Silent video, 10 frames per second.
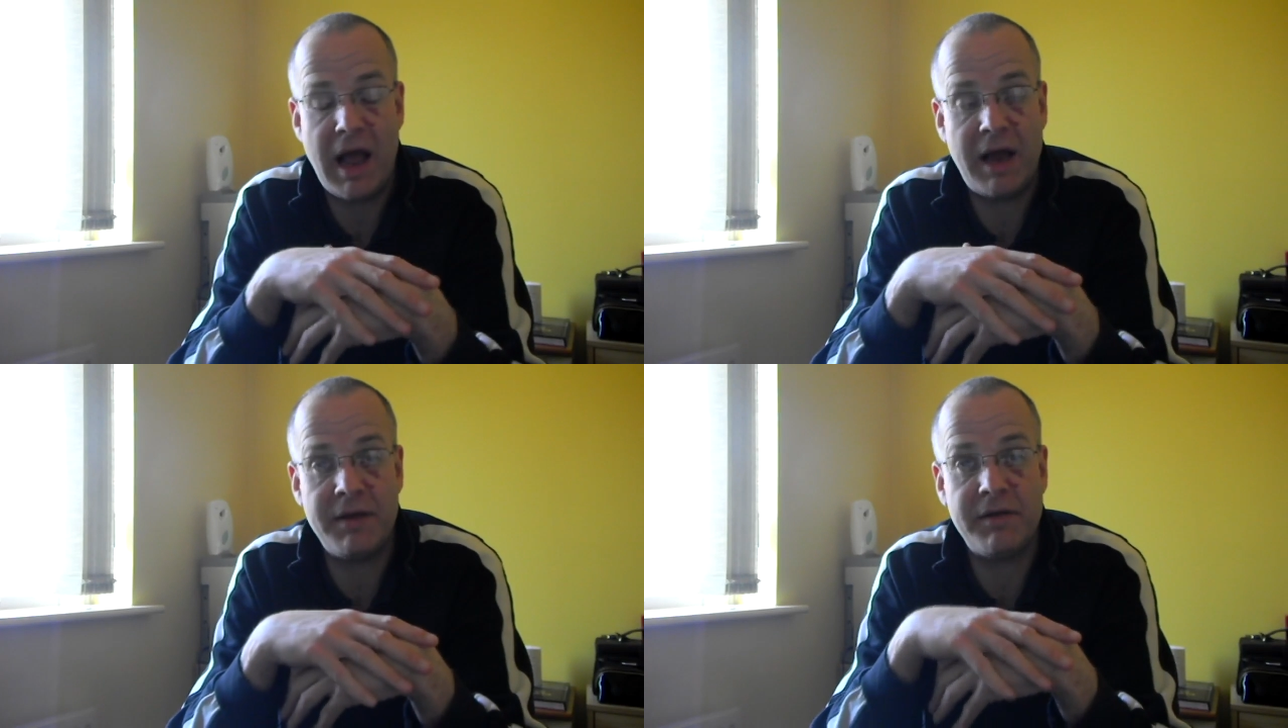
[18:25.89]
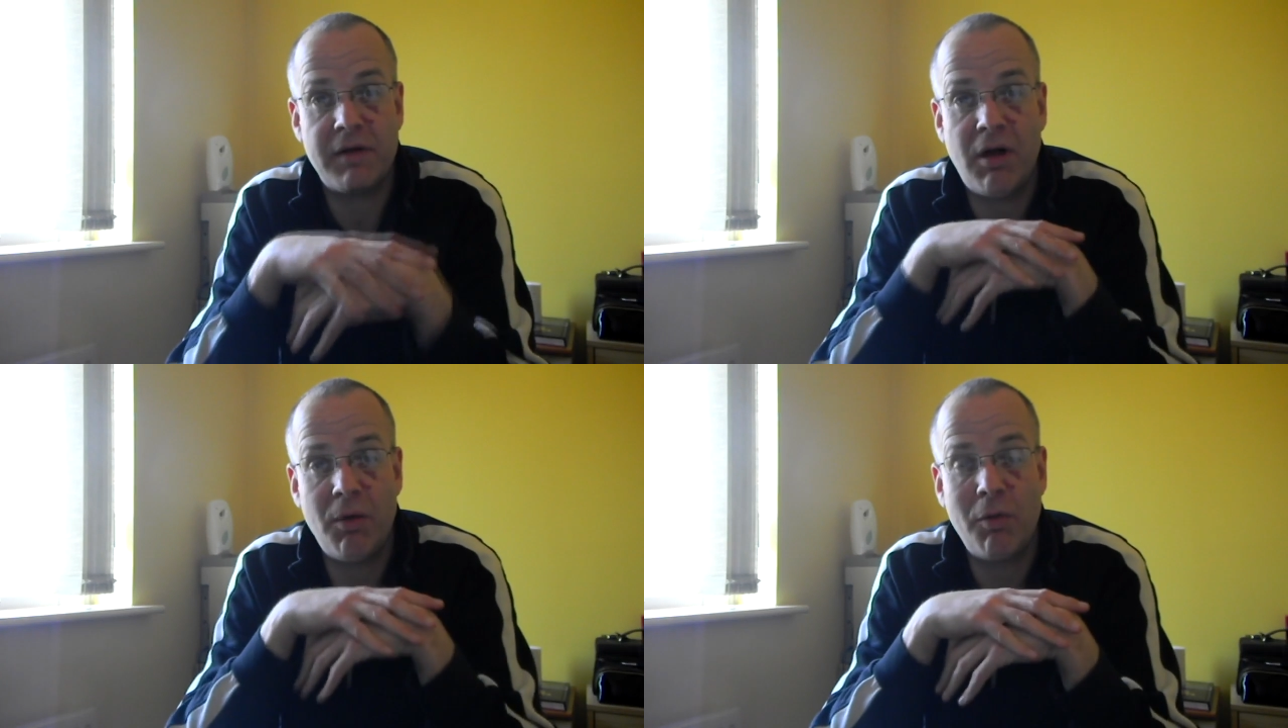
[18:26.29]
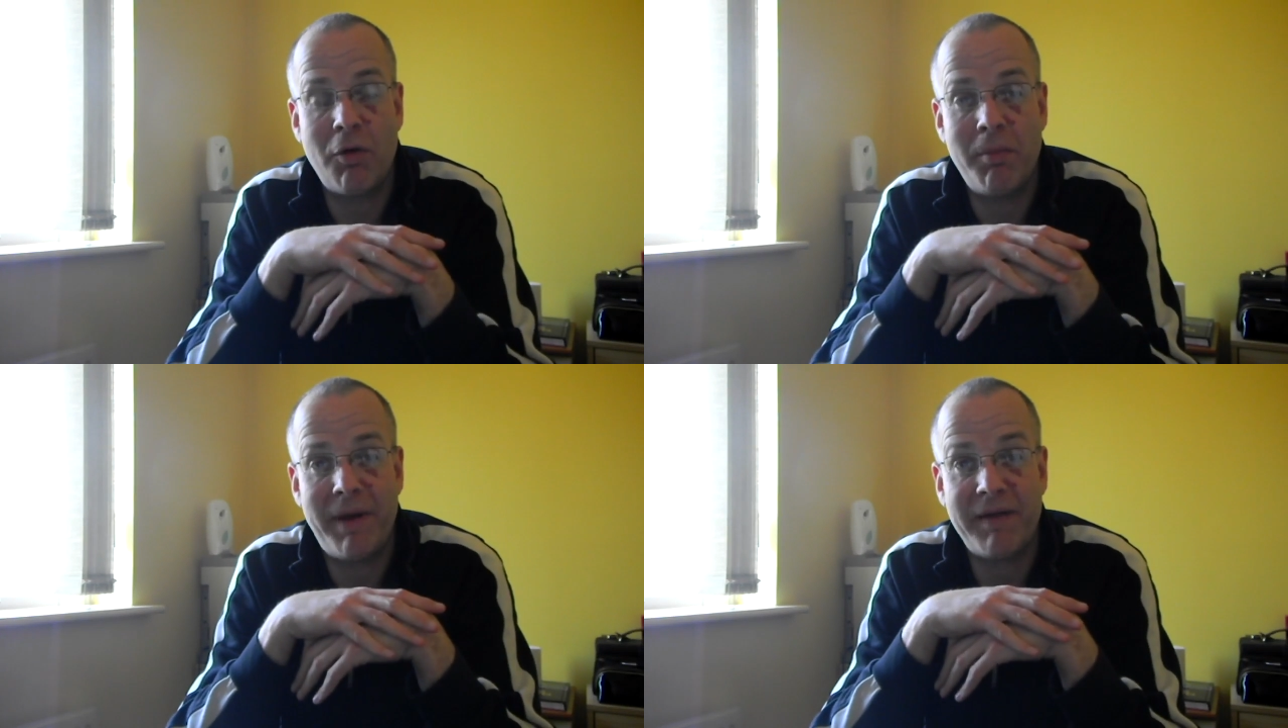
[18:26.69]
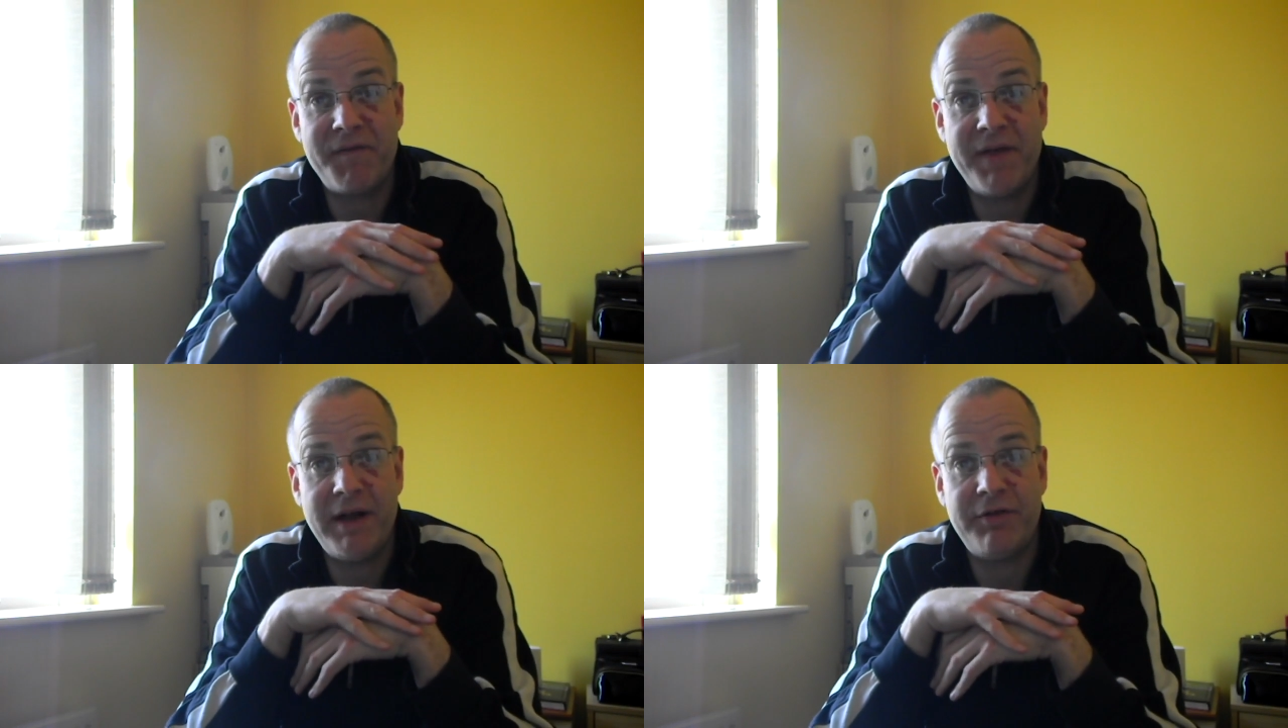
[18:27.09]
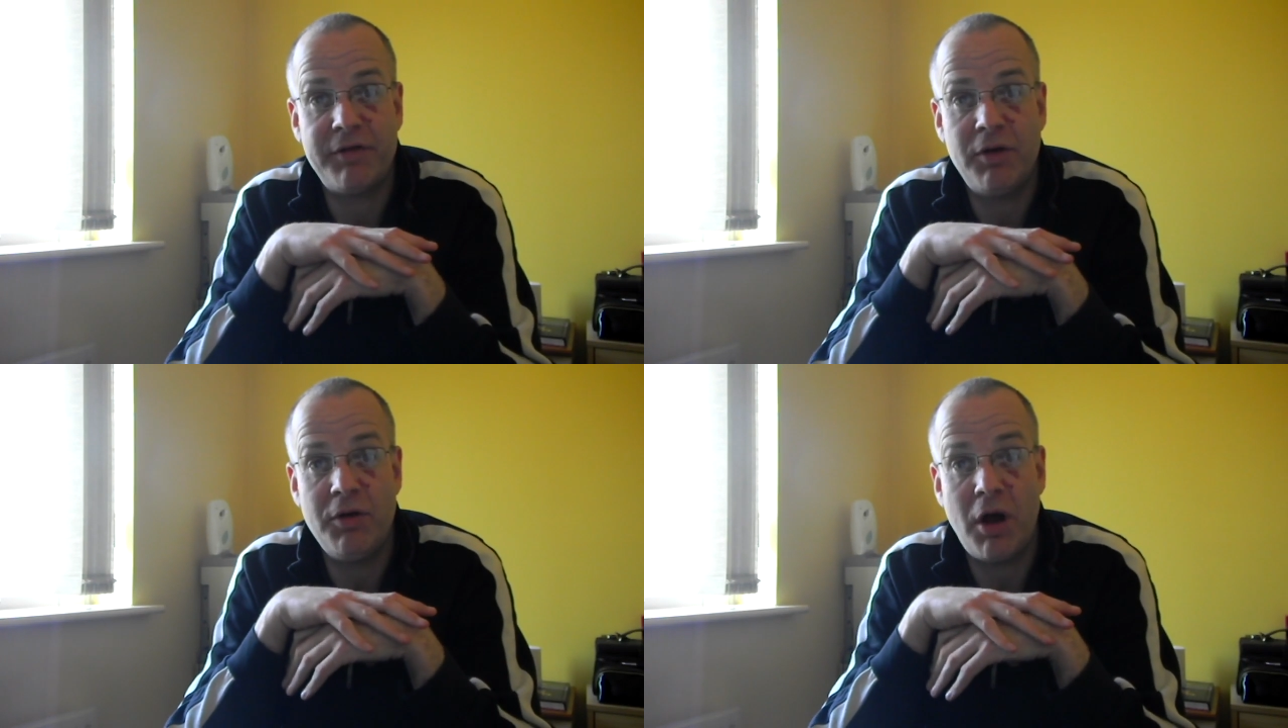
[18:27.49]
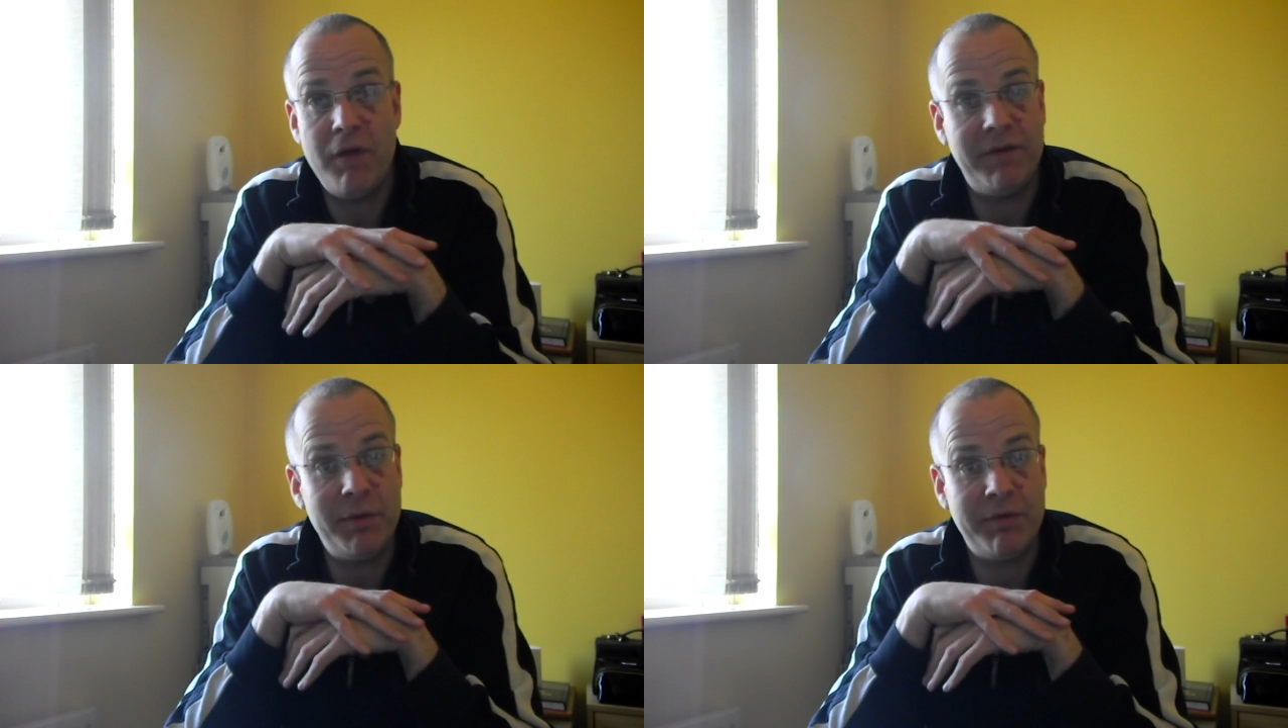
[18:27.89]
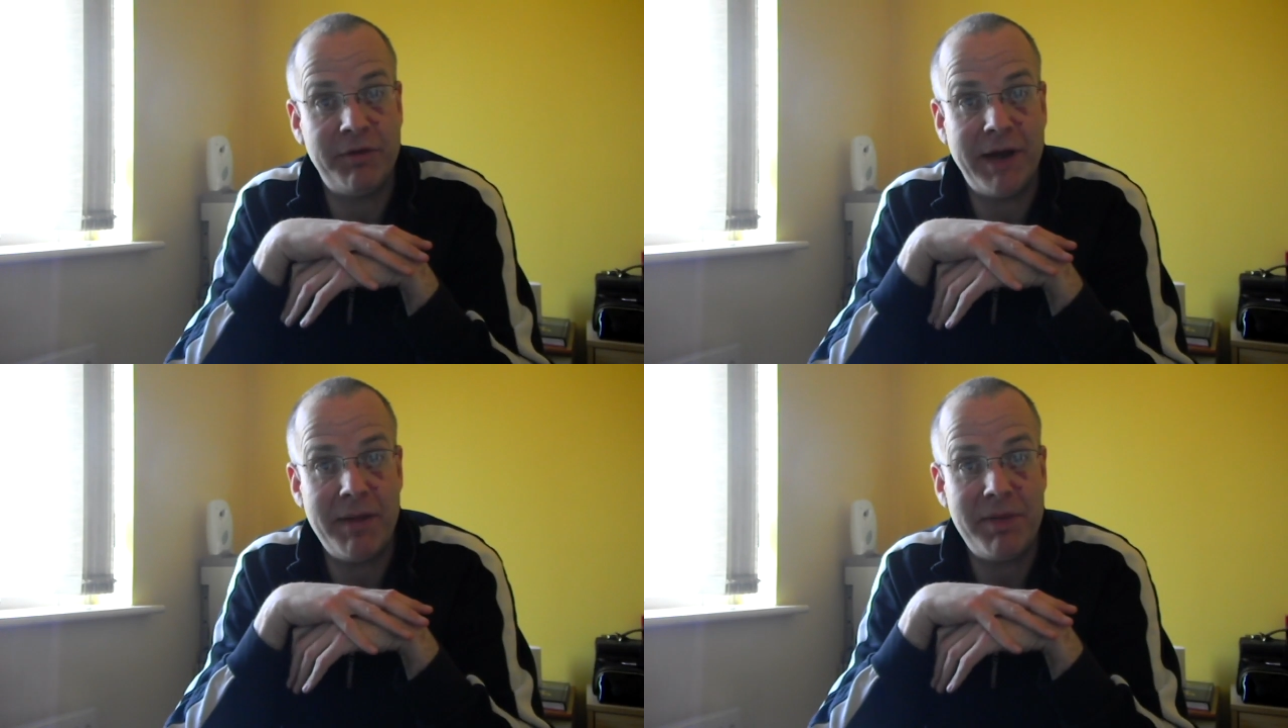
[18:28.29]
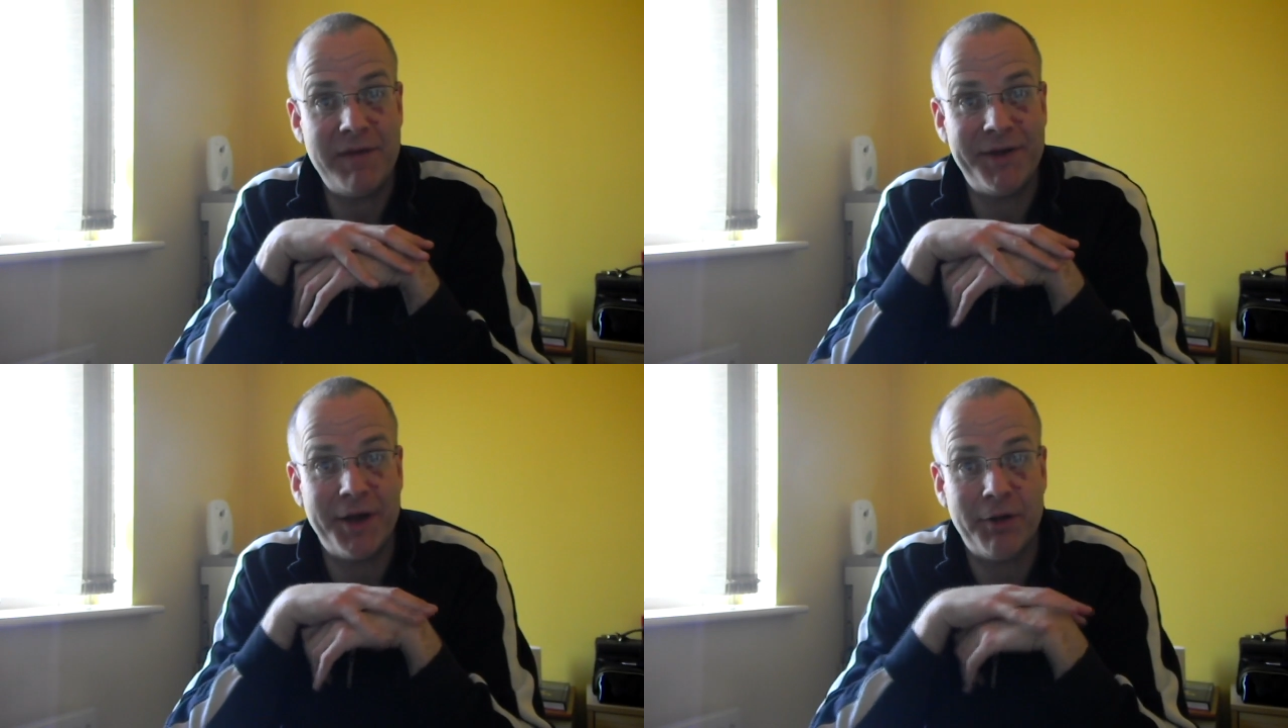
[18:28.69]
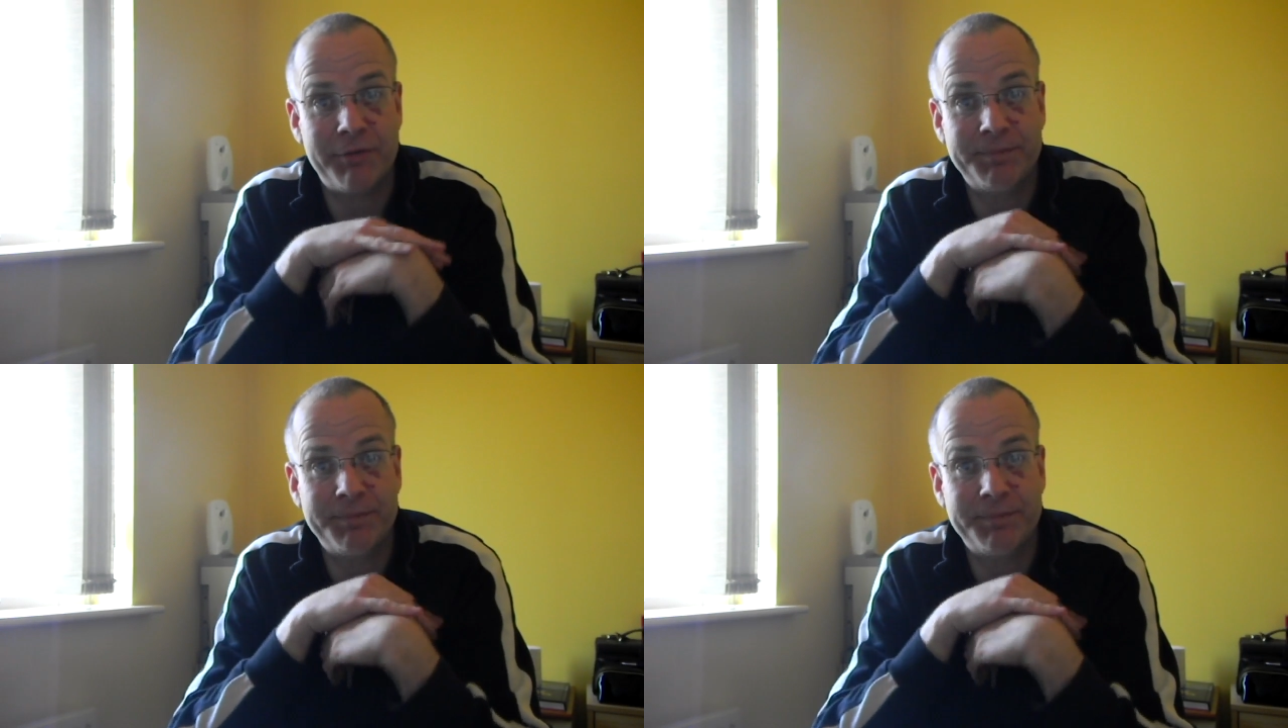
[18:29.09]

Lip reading: and I will come back fairly soon, hopefully with some gameplay videos.